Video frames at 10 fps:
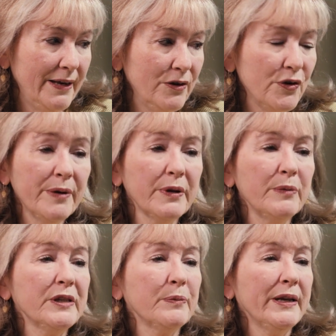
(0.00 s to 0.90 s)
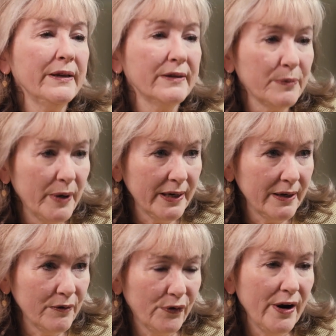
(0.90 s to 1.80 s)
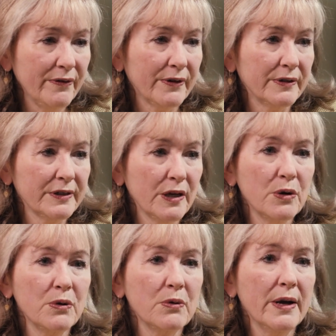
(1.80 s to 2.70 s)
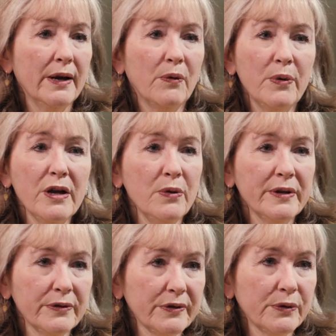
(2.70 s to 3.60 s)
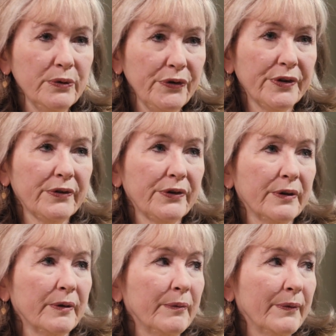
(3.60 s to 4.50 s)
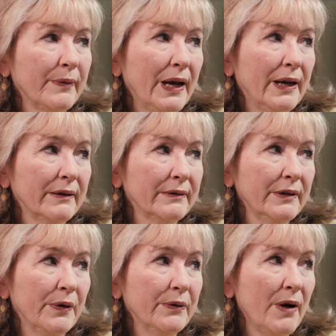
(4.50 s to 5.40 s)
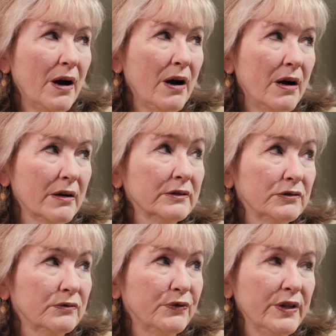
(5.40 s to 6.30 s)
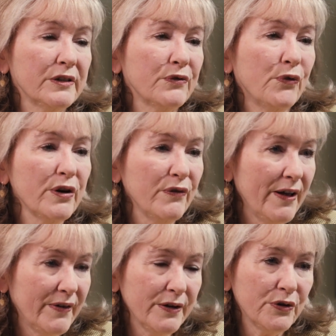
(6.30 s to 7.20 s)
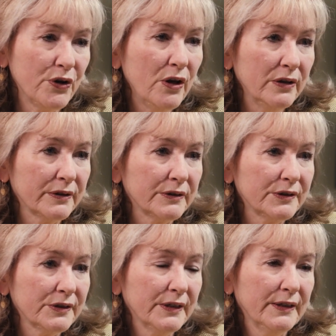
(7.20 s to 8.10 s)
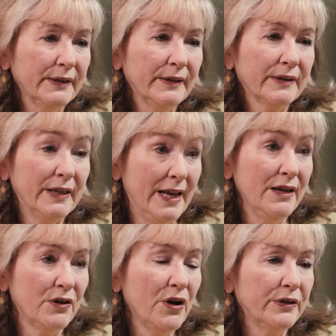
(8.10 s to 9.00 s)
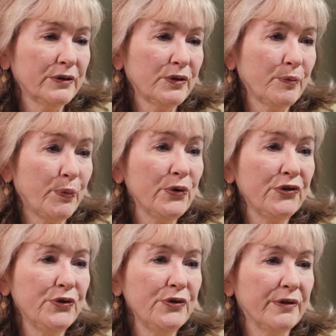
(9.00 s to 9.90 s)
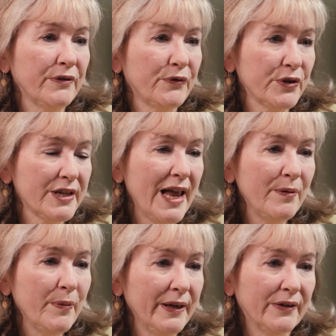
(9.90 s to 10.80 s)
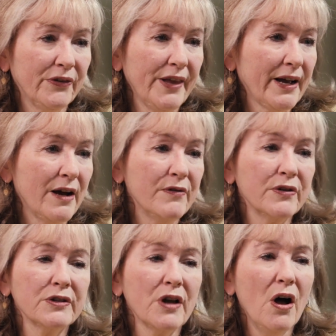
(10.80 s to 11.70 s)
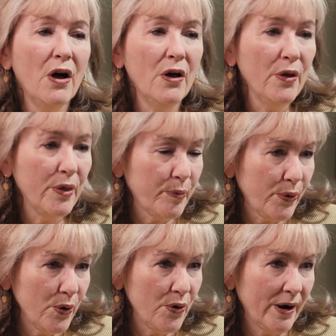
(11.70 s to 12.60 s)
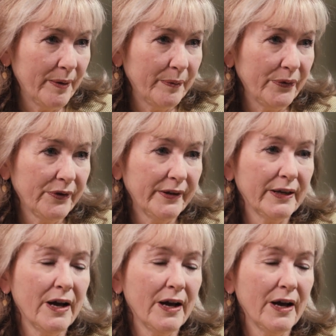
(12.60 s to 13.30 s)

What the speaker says: And you're not going to be spending this money forever. So we go into school system, our fee is $4,500 Canadian dollars per student for 10 months. That covers all the programs.